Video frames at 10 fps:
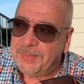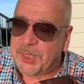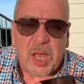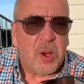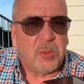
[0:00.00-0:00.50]

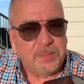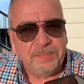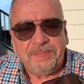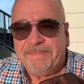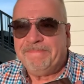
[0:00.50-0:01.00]
So,
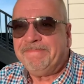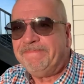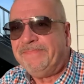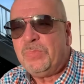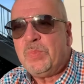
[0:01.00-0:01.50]

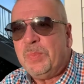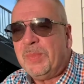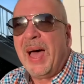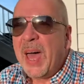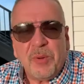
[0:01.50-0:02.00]

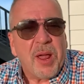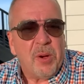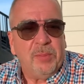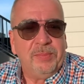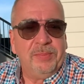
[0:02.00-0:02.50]
I don't know.